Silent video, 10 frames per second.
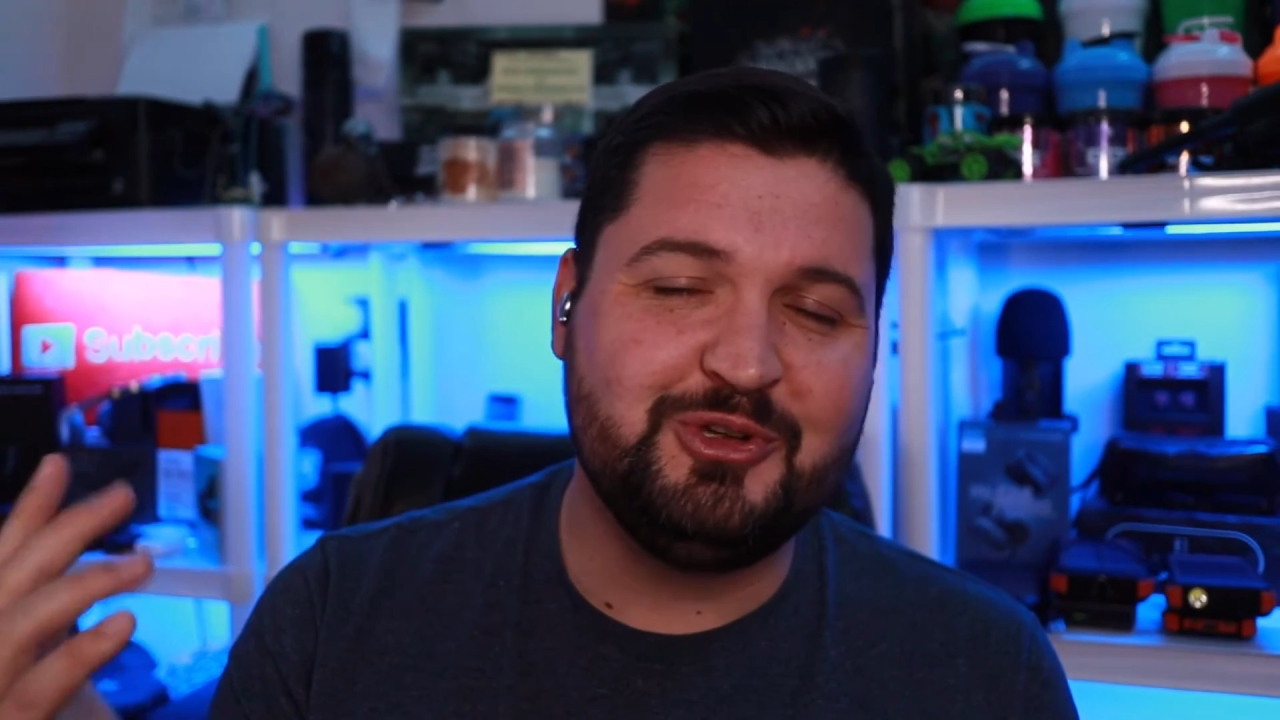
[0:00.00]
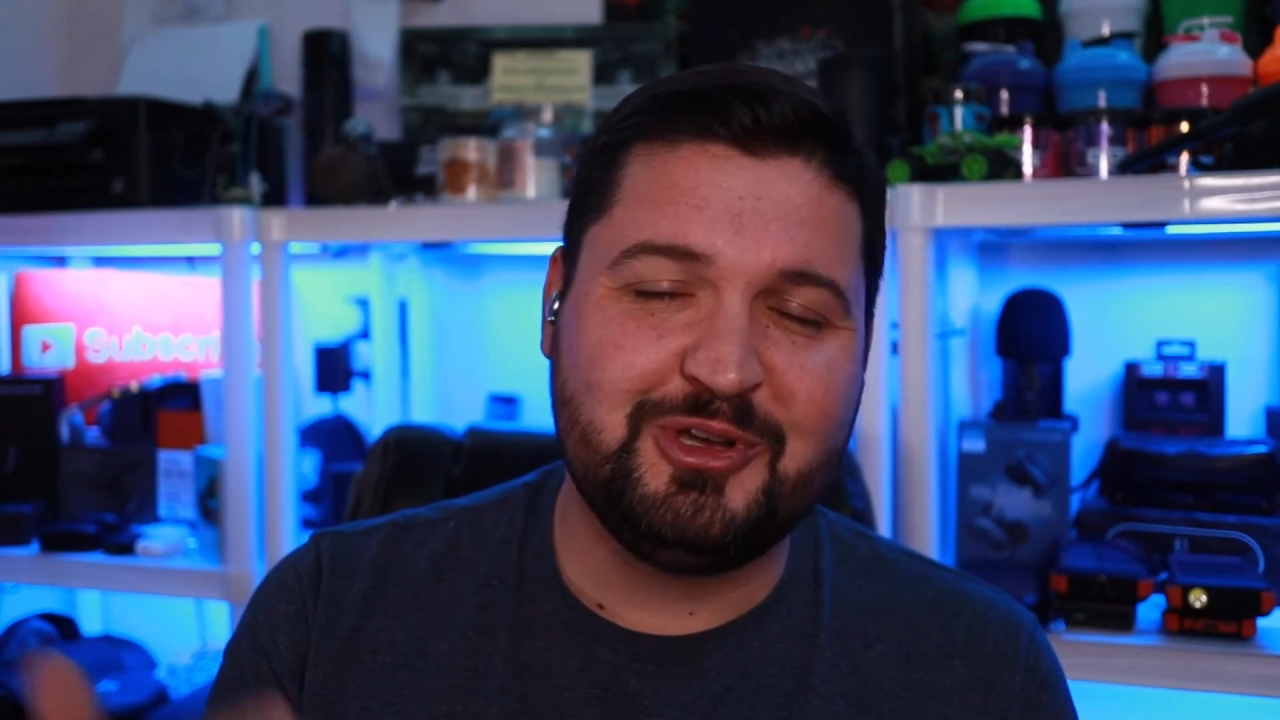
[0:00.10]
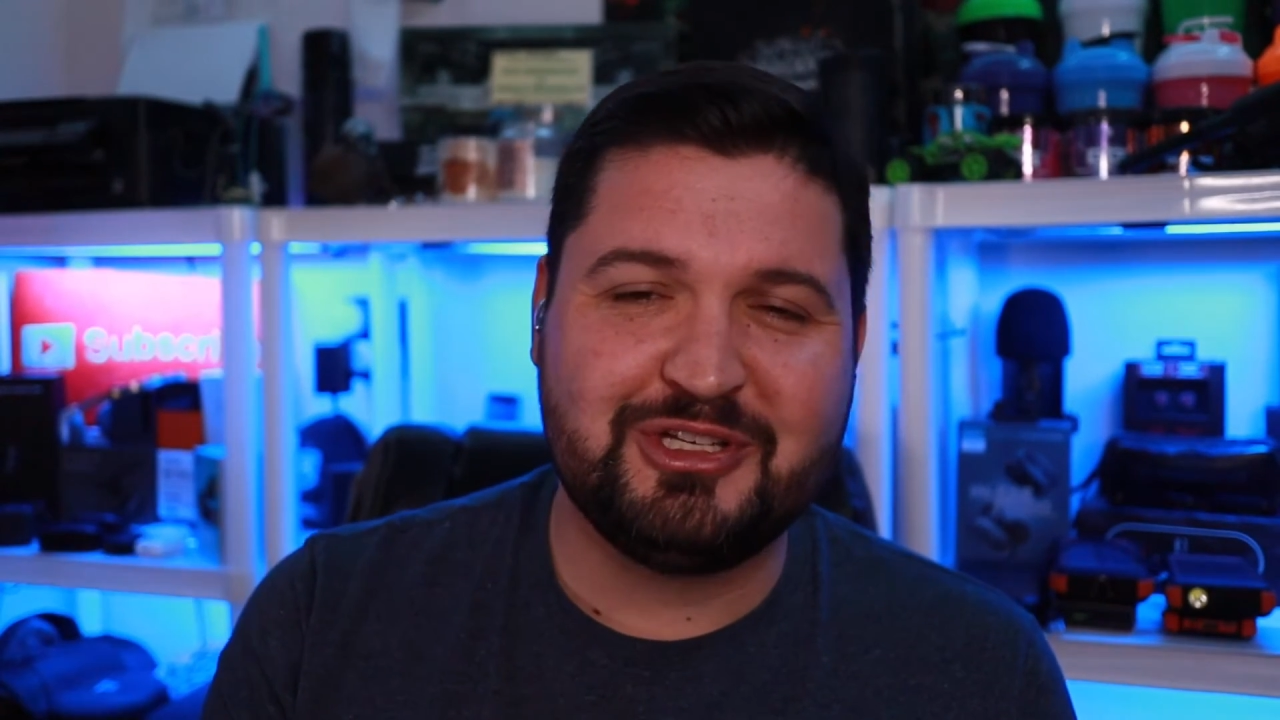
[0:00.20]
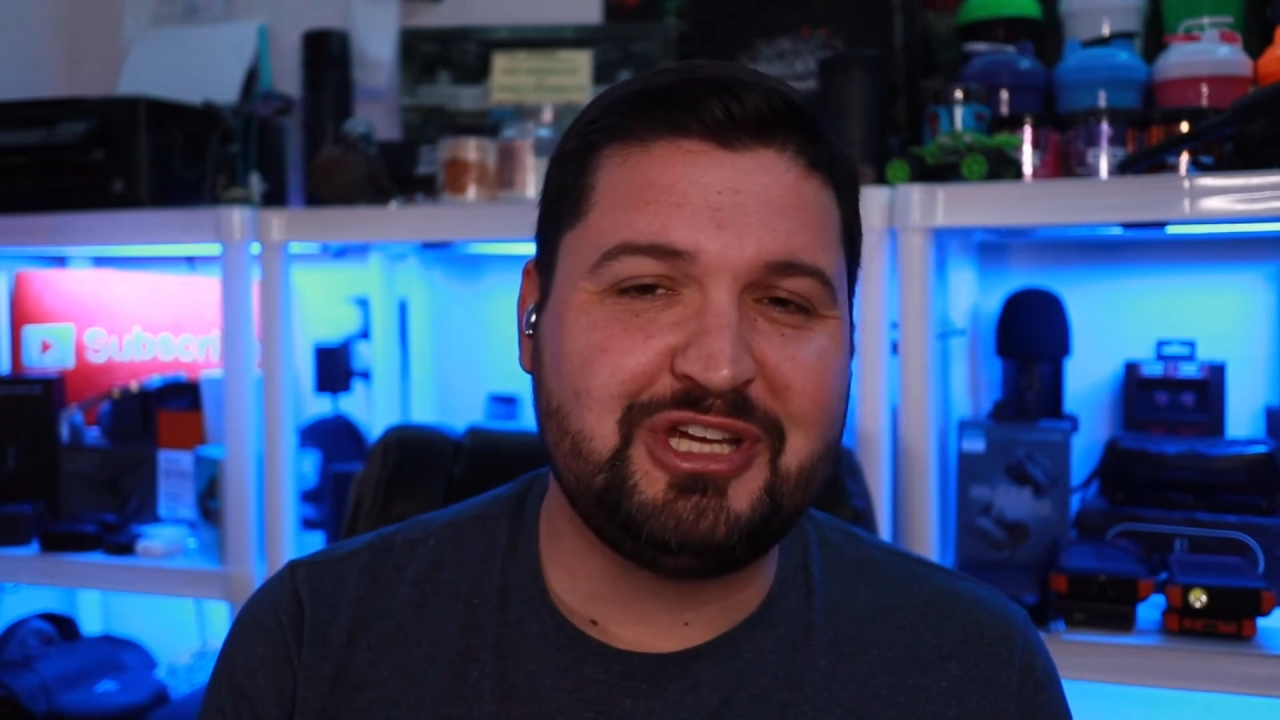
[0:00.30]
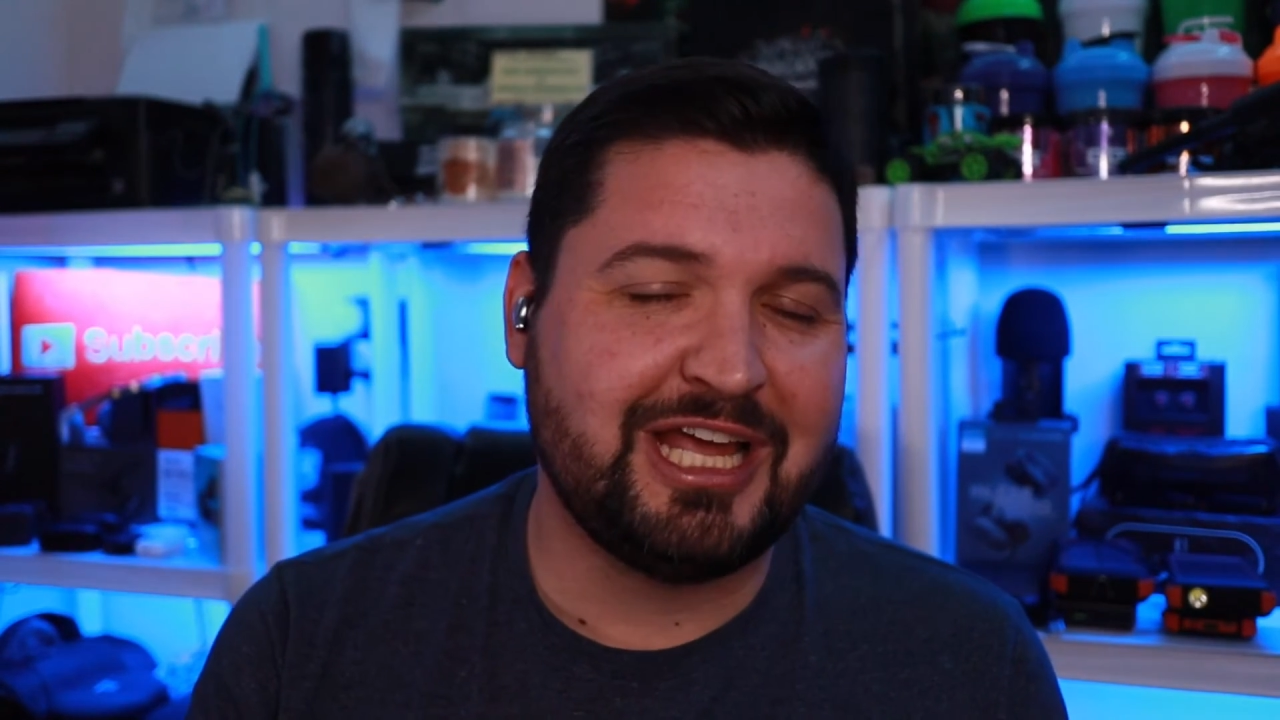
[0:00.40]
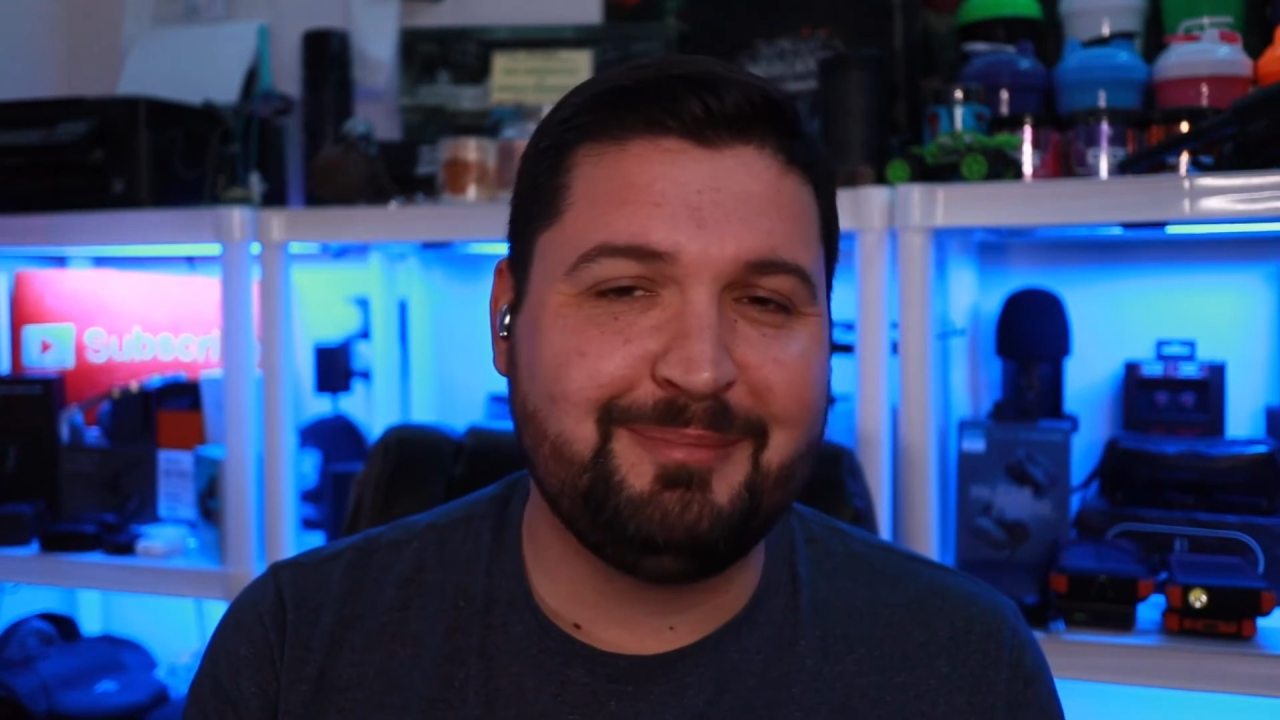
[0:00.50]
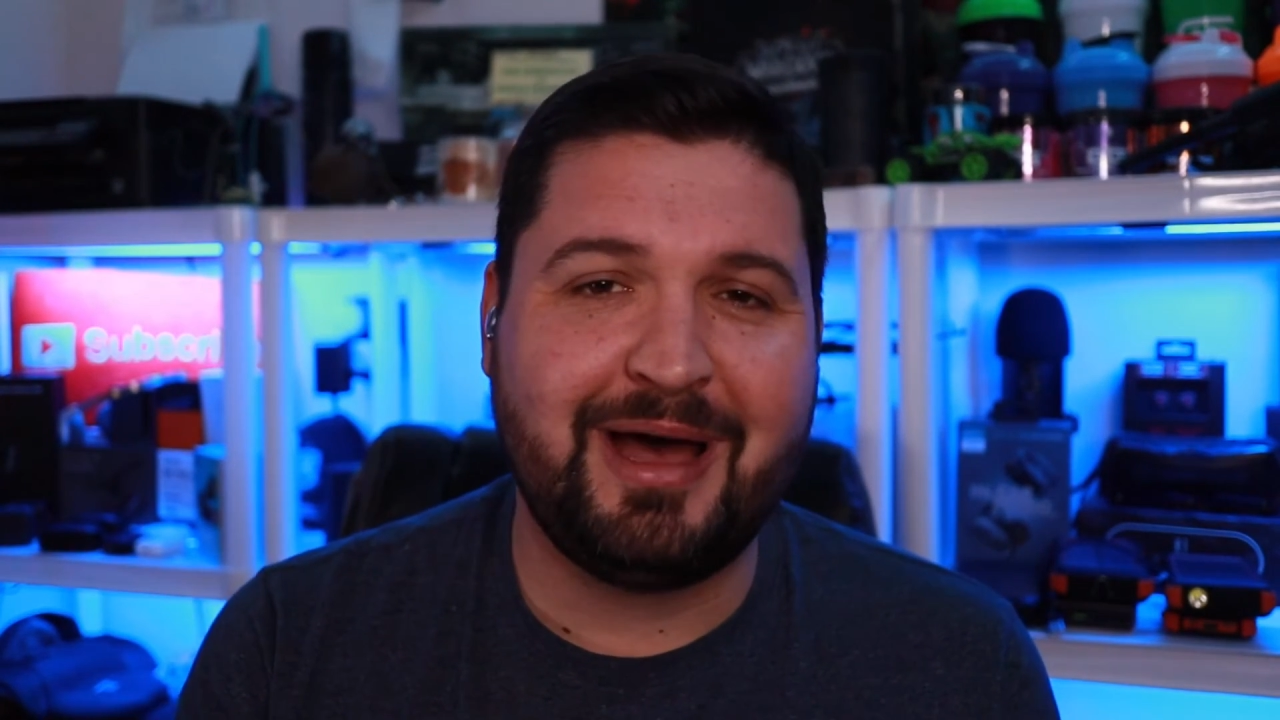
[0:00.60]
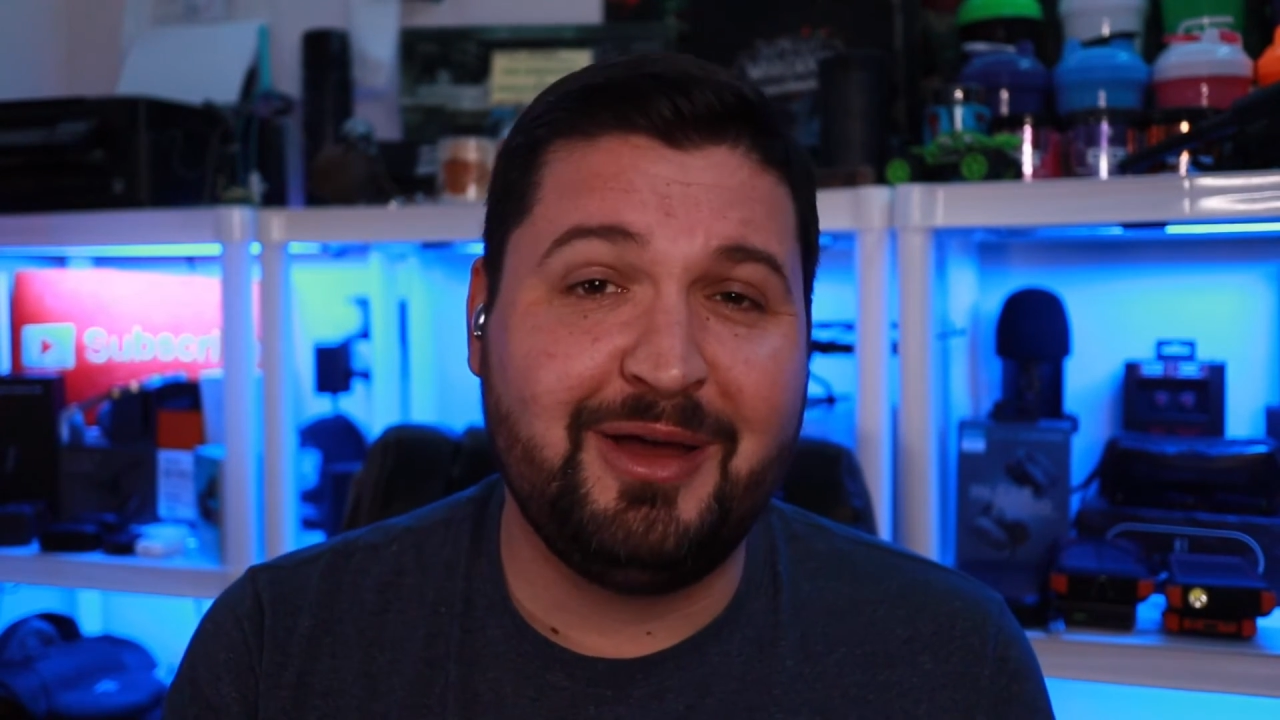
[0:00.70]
you can check them